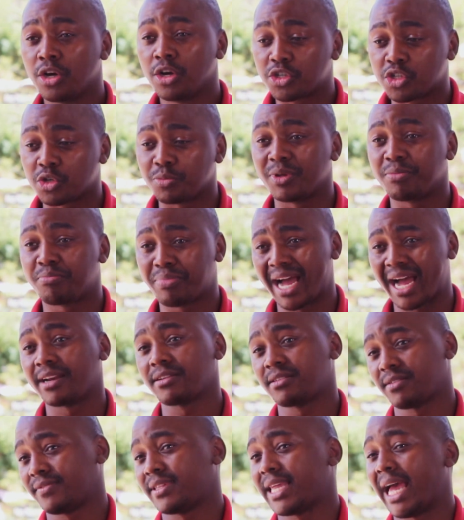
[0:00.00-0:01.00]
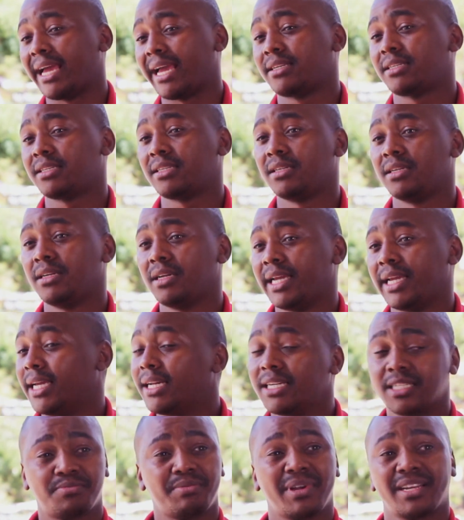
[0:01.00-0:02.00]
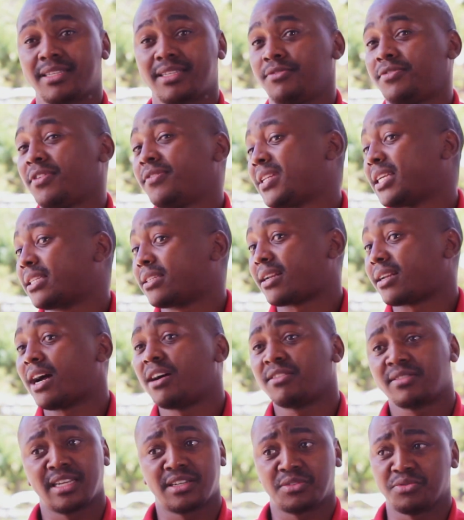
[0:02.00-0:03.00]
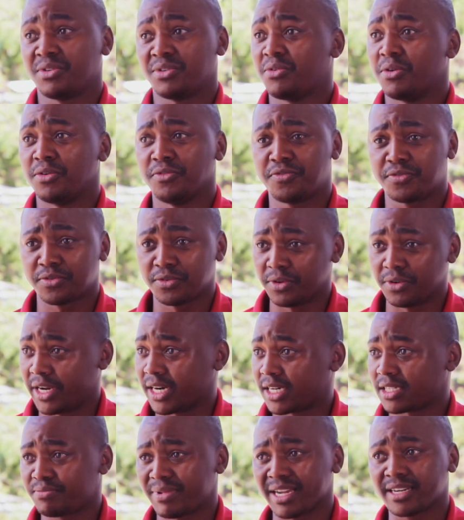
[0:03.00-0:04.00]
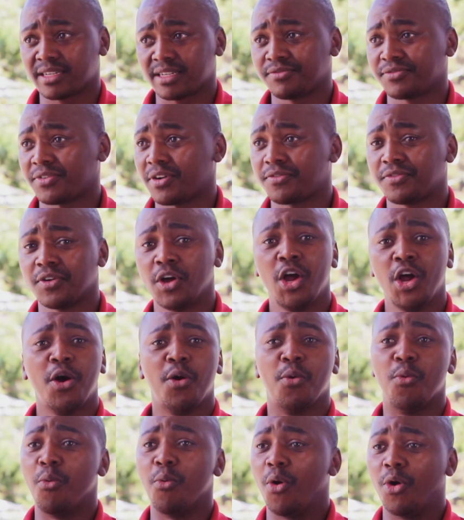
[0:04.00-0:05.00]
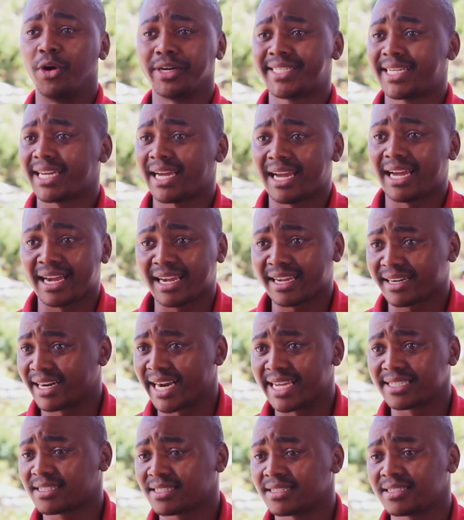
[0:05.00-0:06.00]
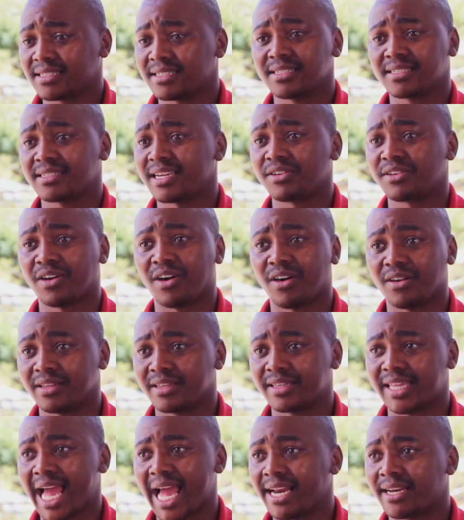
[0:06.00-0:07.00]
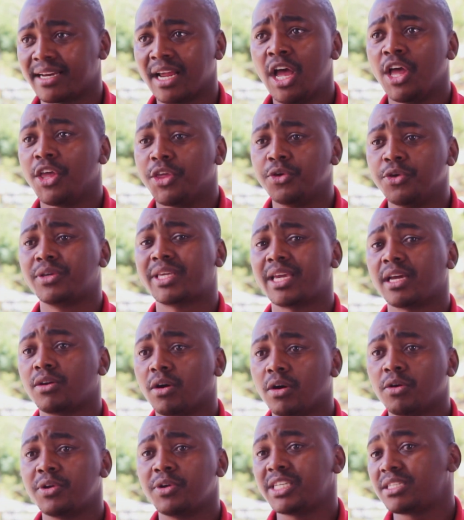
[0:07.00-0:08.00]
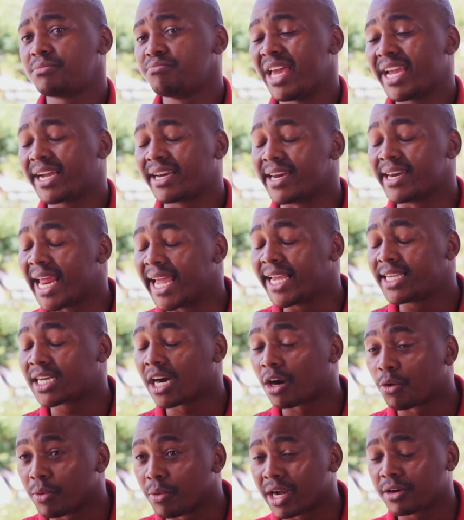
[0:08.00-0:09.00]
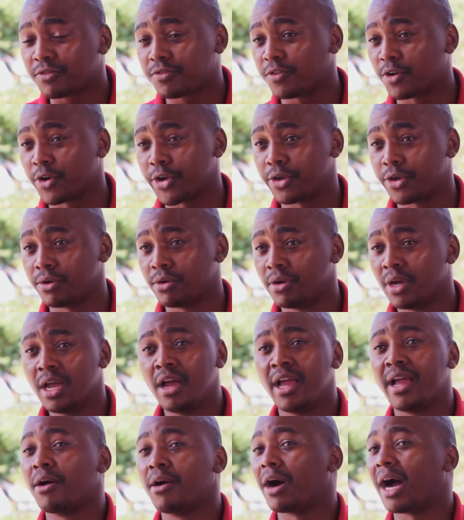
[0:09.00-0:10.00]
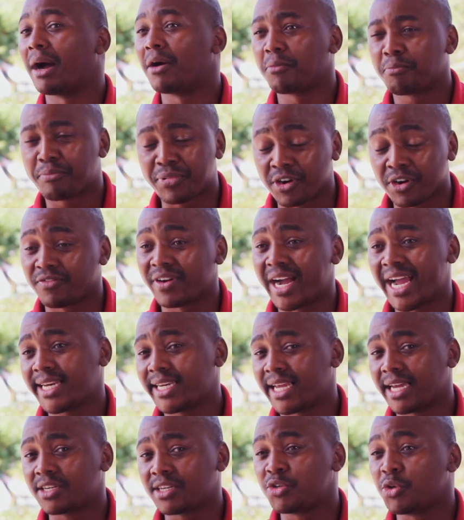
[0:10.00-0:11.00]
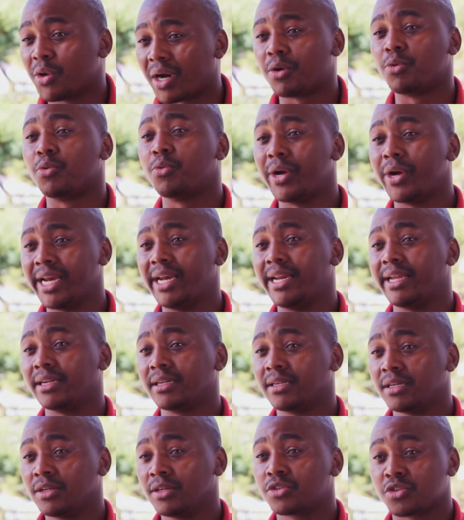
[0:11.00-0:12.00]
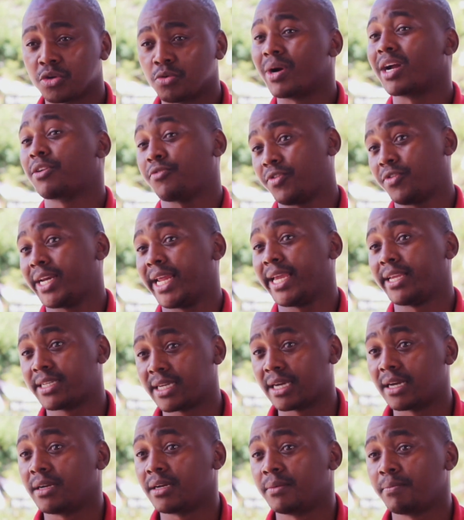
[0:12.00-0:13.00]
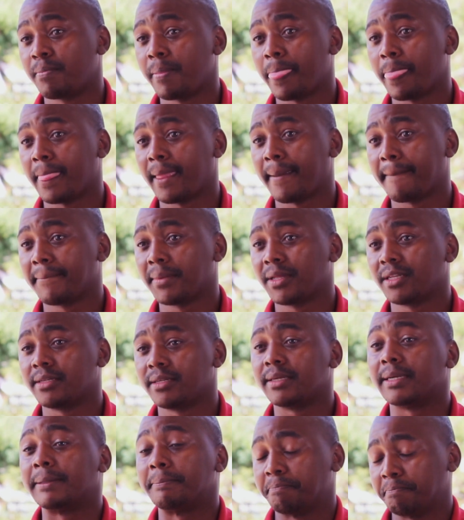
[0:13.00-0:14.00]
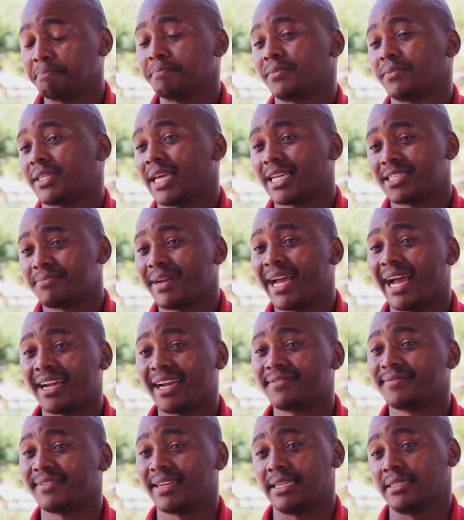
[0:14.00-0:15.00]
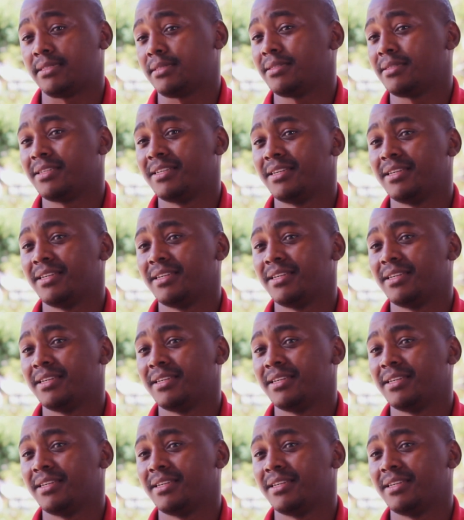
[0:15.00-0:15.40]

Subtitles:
to be part of that. Irrespective of the drought that we go through, irrespective of water crises and all that, you can always make nature work for you, provided you are willing to work for nature. Yeah, that's my advice.